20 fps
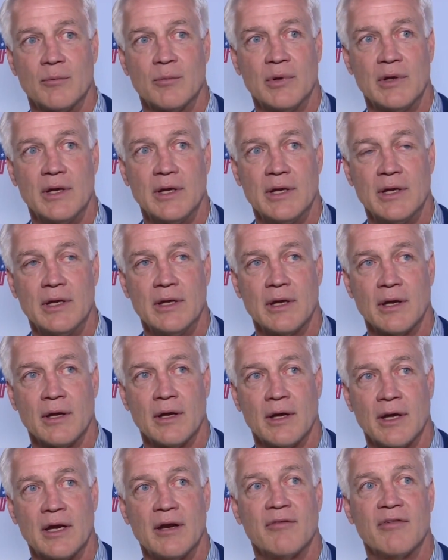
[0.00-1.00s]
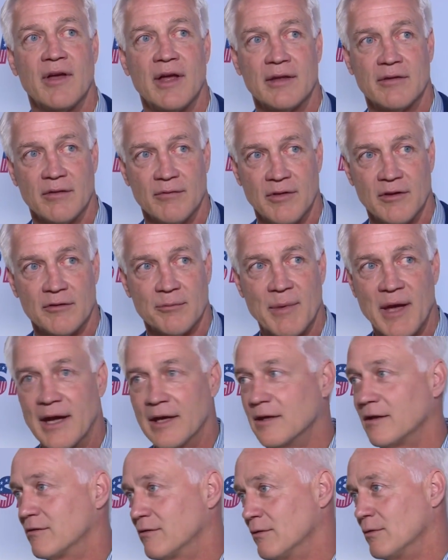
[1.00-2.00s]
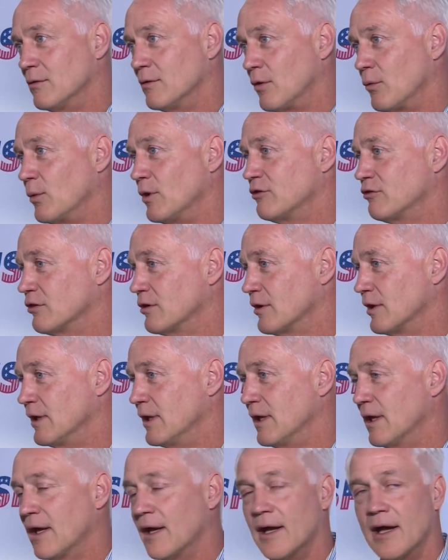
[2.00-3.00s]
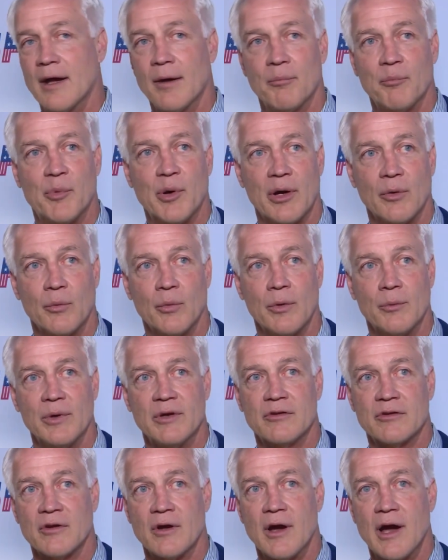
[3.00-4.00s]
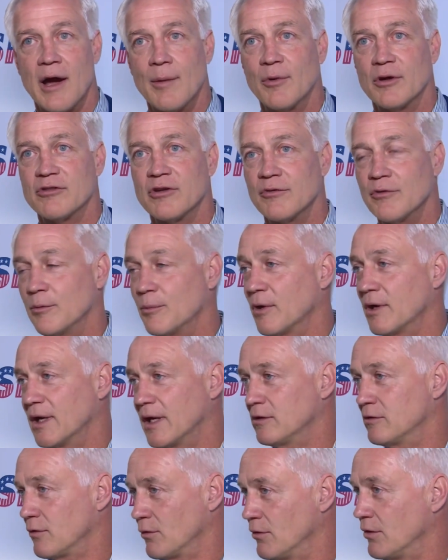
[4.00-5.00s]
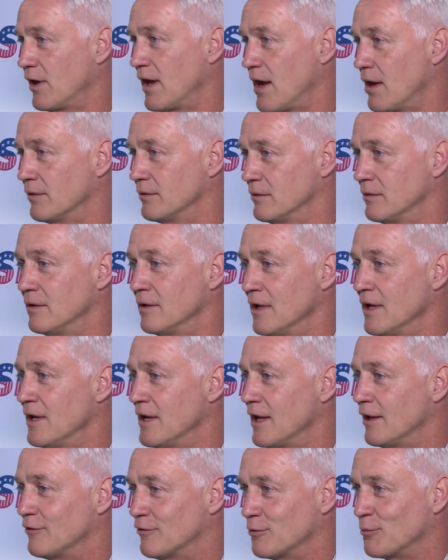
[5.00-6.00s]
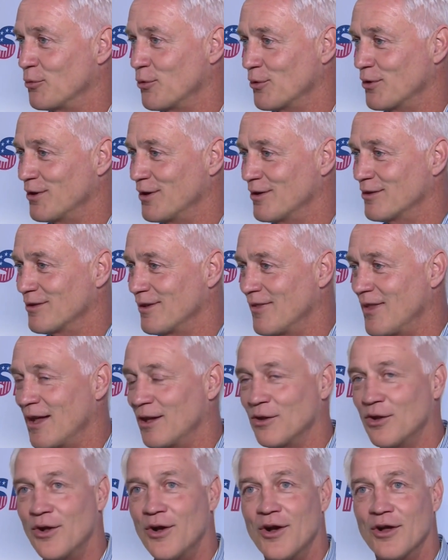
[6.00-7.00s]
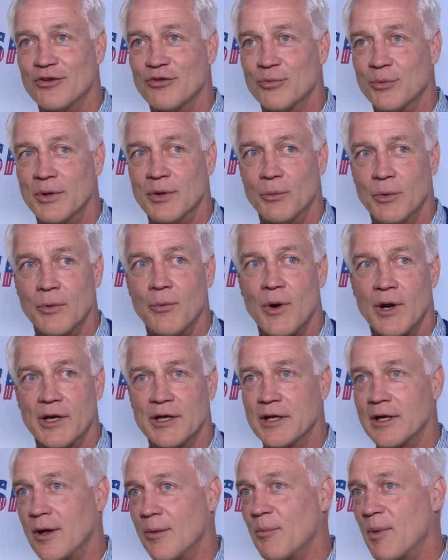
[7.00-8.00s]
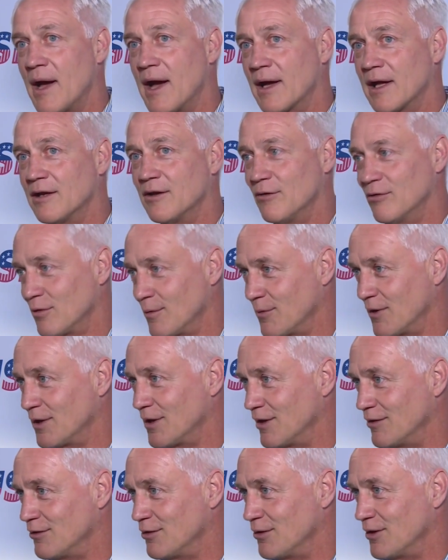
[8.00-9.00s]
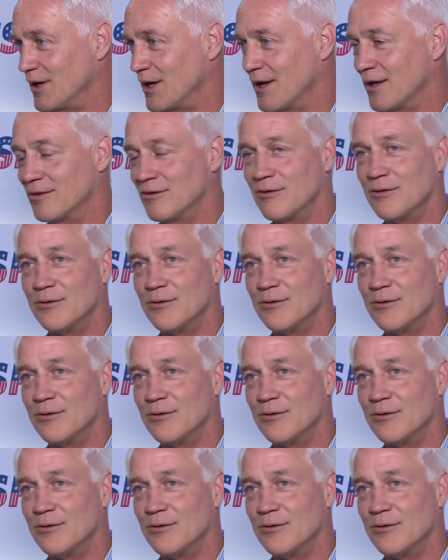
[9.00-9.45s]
to be an event of this magnitude originally. But when we saw how much everybody turned out and supported us on that launch, we wanted to come back and do something nice here again